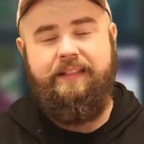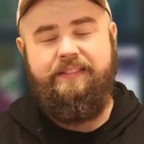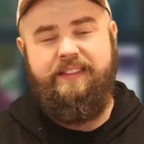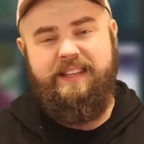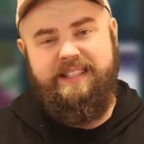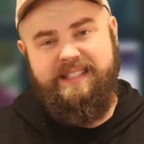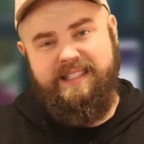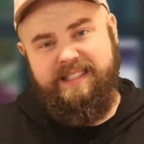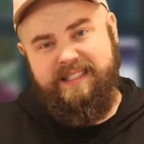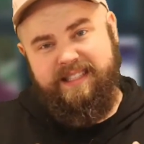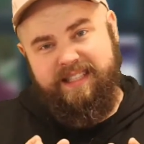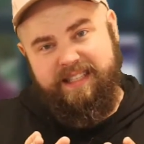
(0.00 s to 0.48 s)

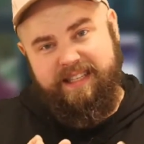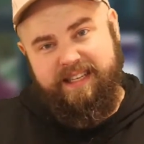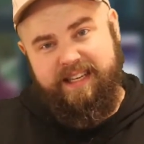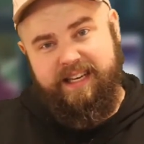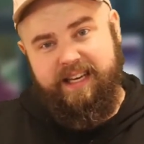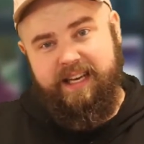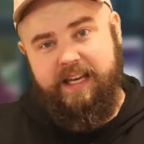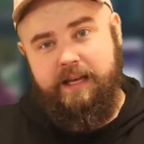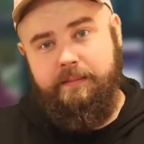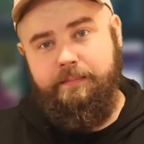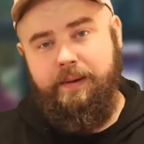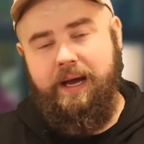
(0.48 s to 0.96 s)
This is the
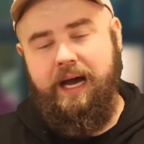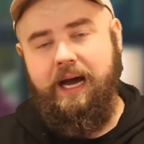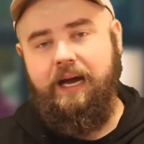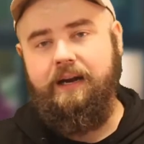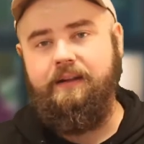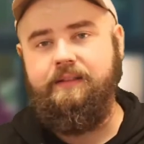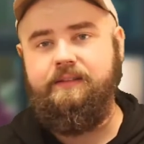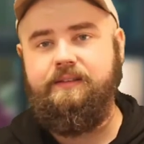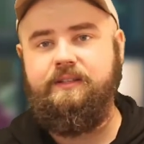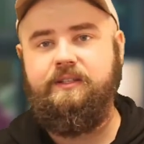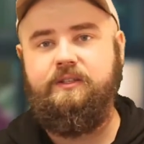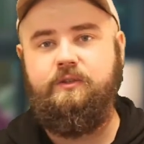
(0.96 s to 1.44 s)
key part
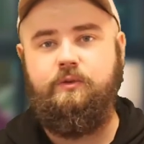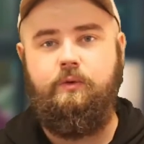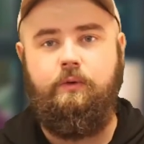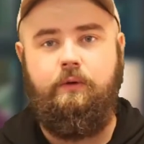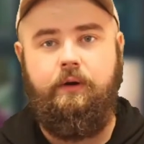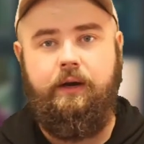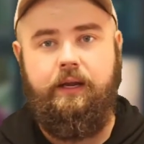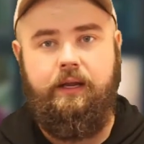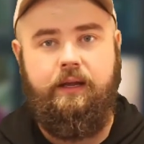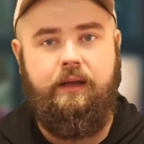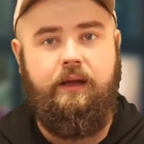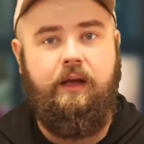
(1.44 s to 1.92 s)
of the
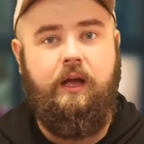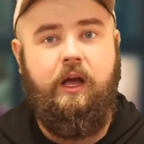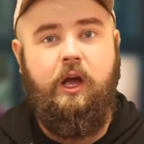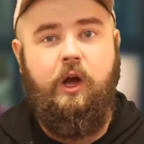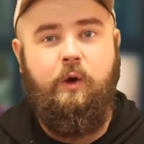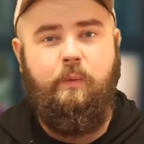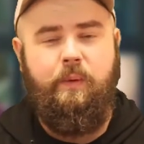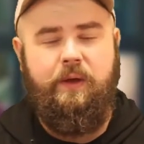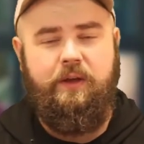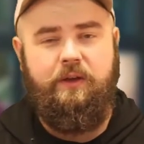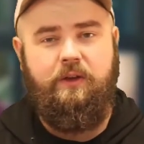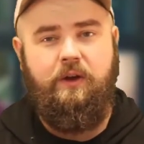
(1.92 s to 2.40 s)
story
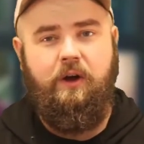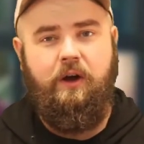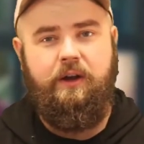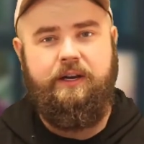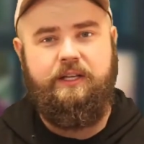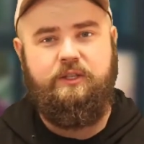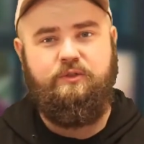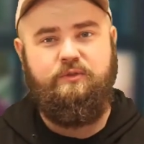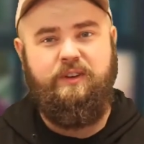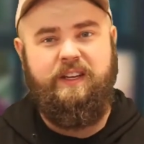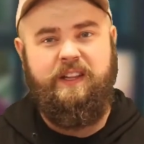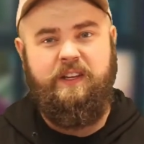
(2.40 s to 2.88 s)
where God
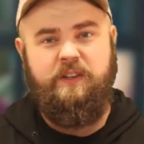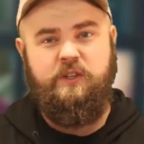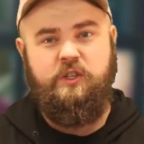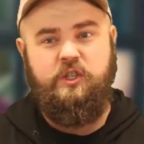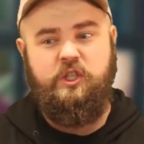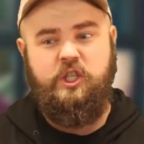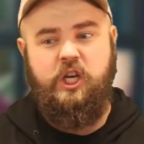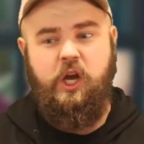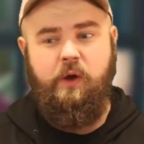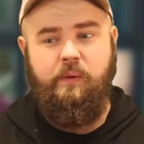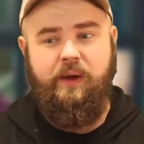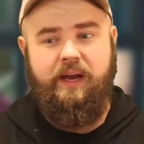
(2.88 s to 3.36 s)
is really
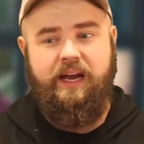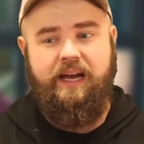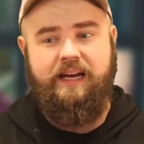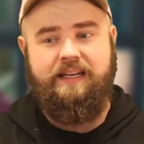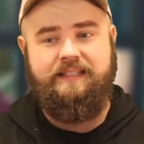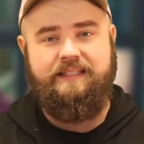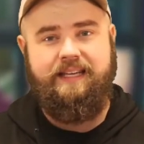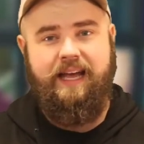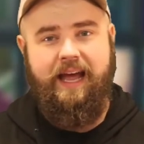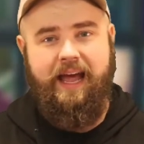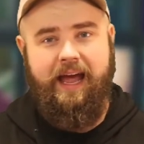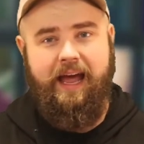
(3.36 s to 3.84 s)
showing
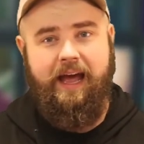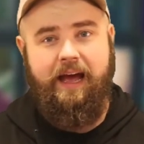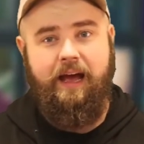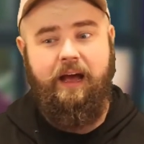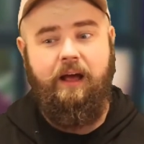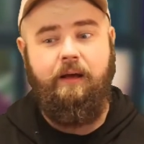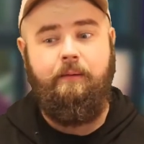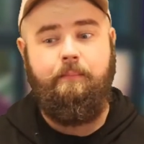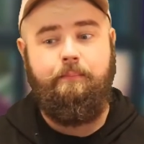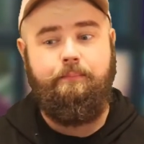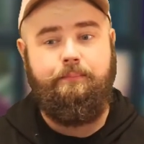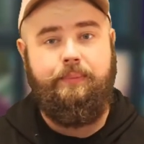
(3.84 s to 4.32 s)
us
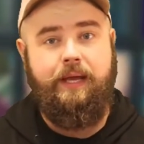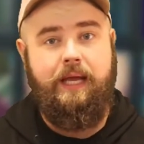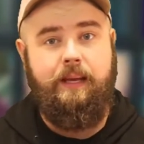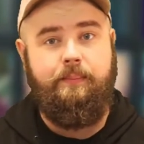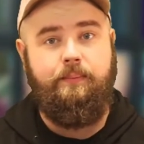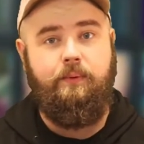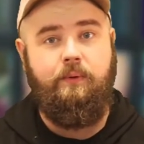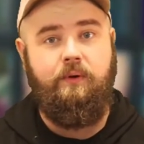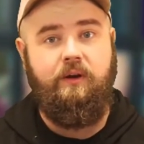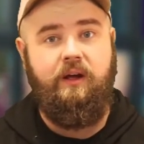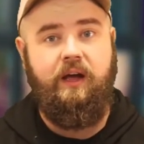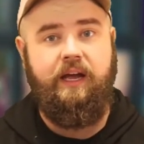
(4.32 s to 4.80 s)
how
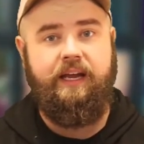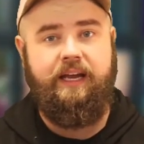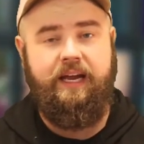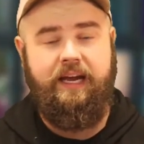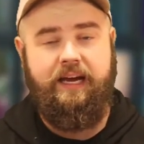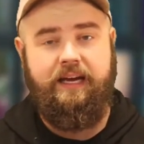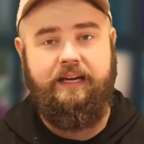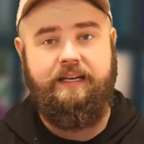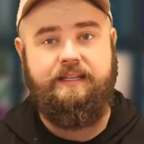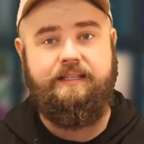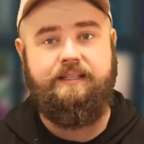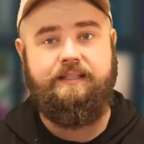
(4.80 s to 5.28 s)
people like
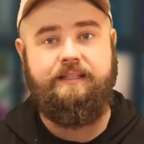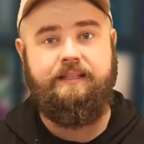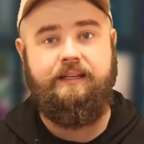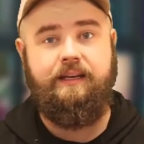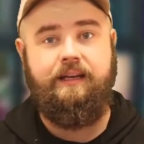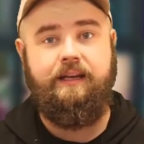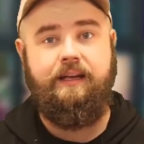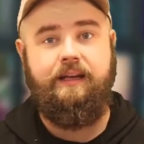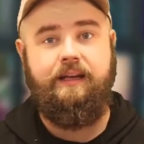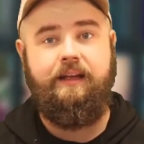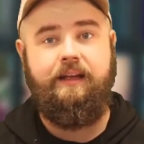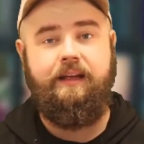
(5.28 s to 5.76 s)
us
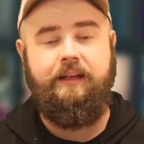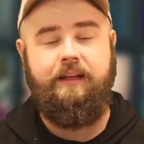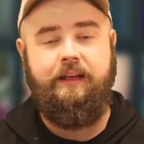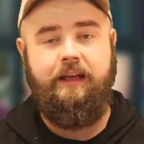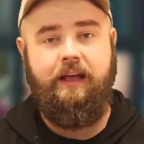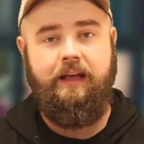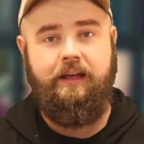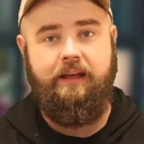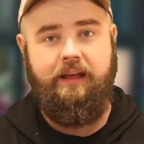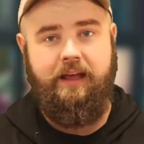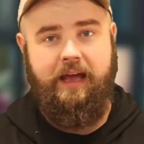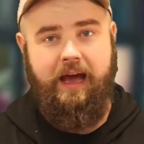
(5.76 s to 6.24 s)

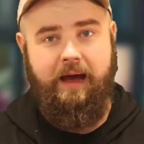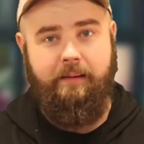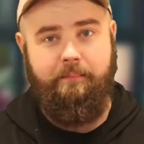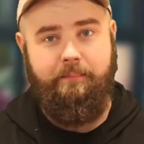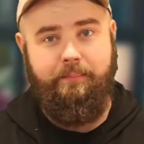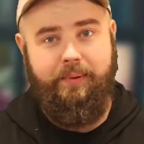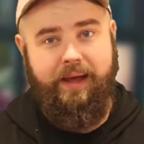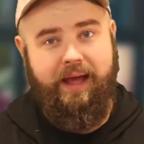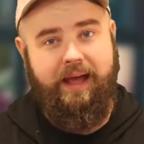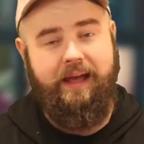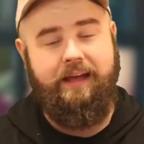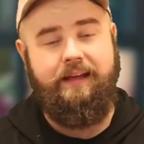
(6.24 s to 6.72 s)
can come
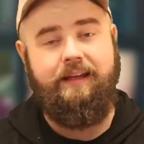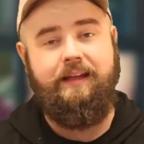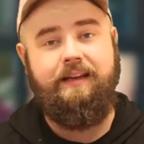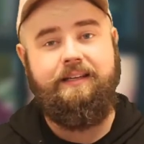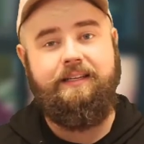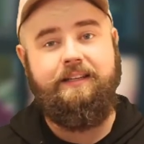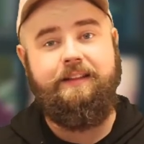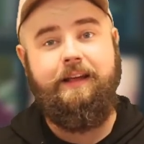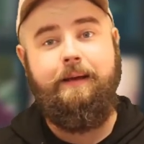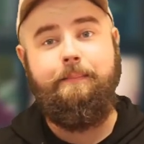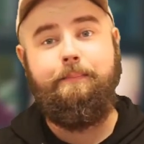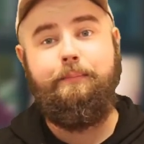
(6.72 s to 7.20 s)
back
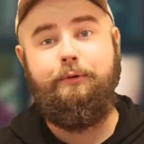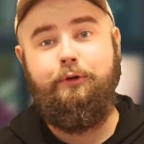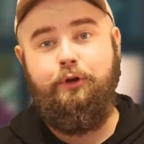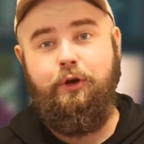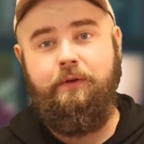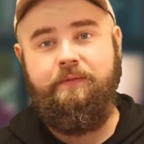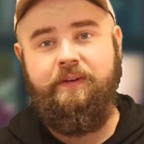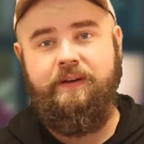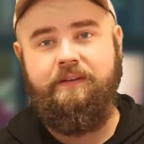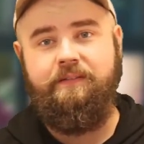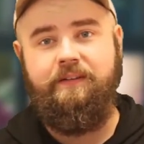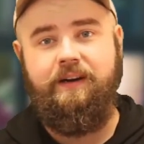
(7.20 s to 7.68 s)
to that
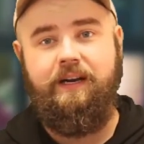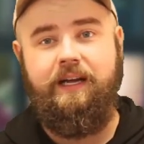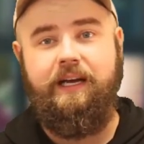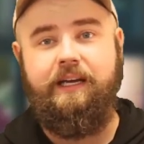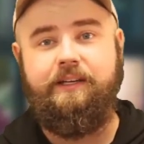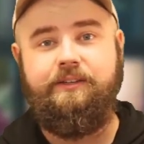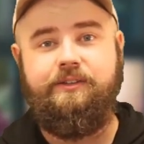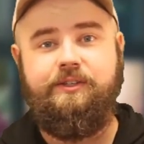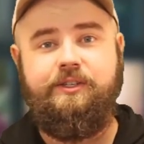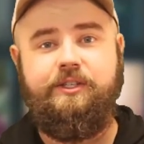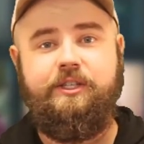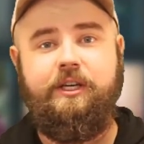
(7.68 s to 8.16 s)
perfect
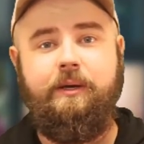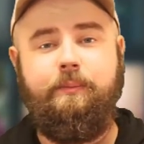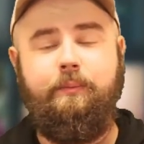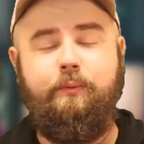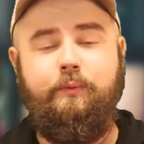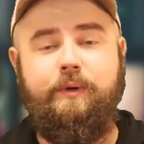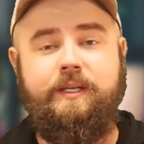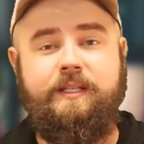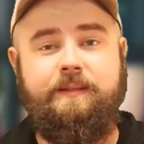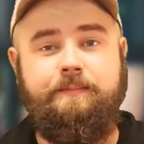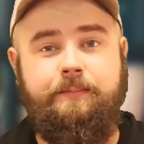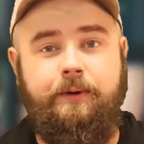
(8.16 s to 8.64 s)
relationship
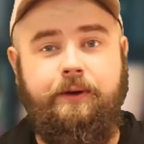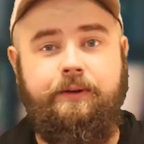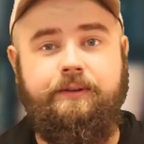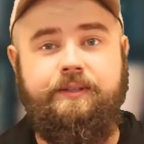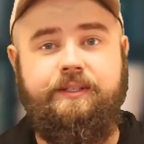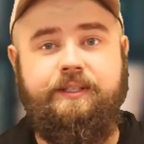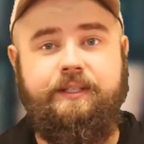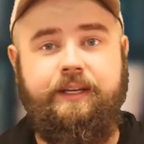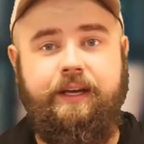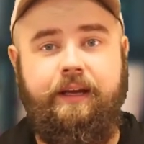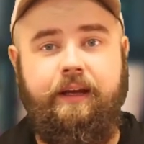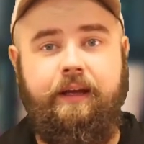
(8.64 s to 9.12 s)
we're
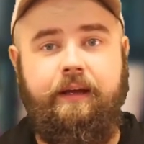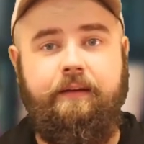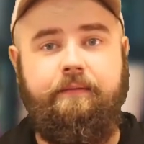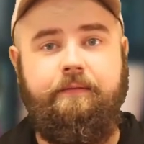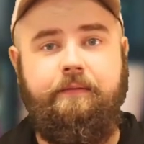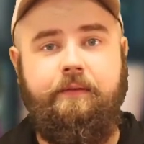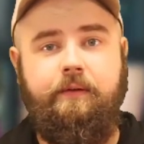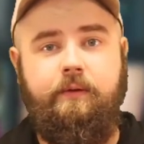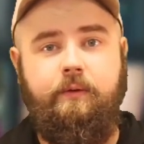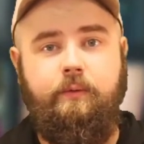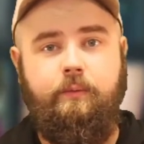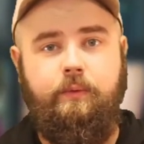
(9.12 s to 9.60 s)
supposed to have
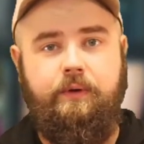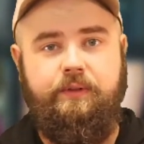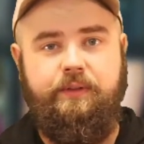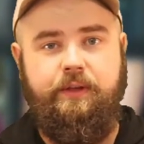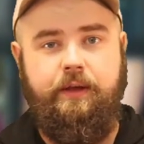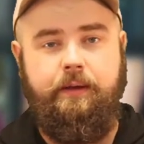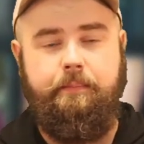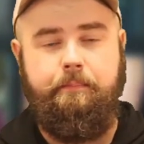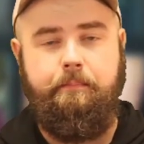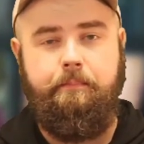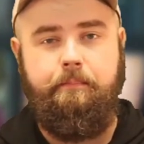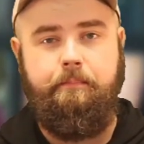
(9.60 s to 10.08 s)
with
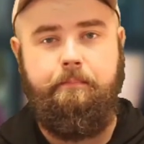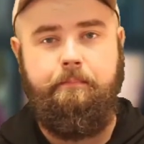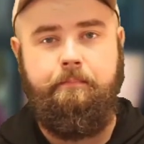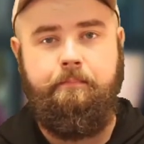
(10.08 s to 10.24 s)
Him.